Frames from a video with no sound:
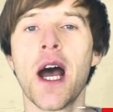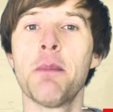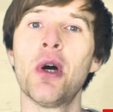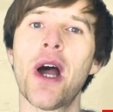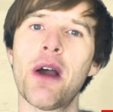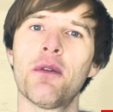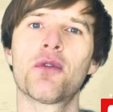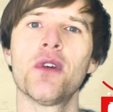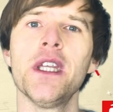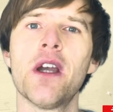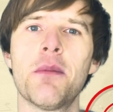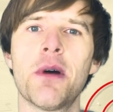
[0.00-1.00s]
I put out
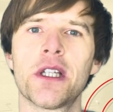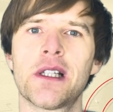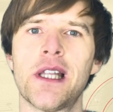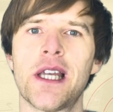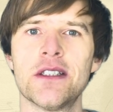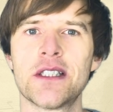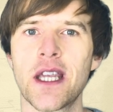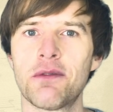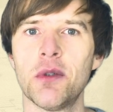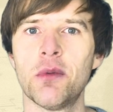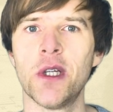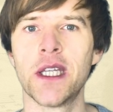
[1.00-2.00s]
free harmonica lessons
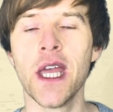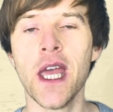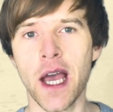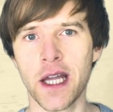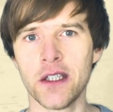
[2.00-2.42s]
every week,